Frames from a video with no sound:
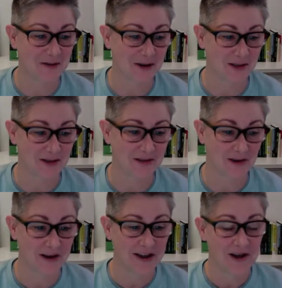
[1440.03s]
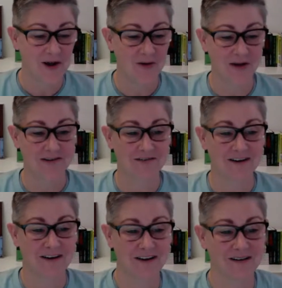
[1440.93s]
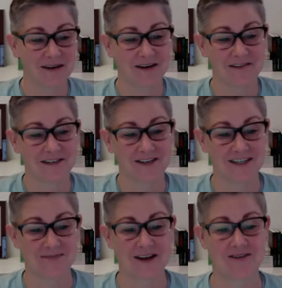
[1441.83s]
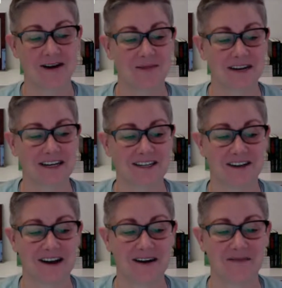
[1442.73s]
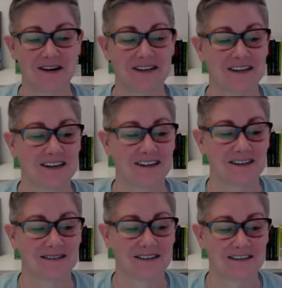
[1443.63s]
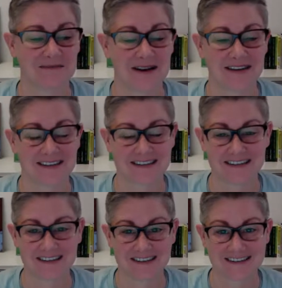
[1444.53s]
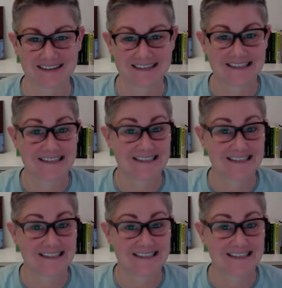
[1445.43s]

anyone other than qualified uh, physicians make recommendation on how much a dose of medicine is?